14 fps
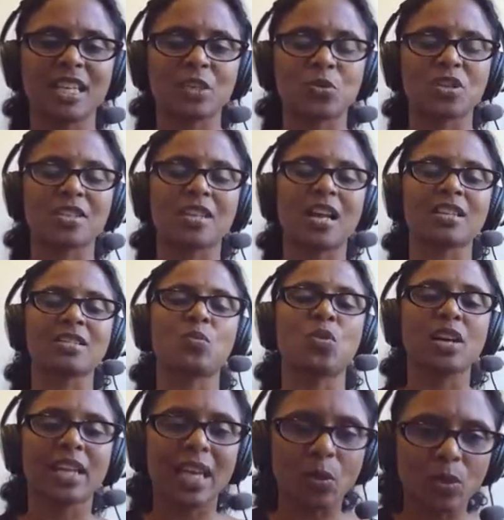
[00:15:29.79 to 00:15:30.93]
it was us
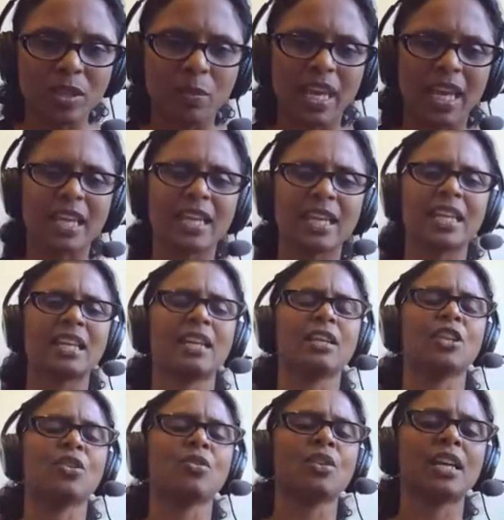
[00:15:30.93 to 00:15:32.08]
working with Bing and you know,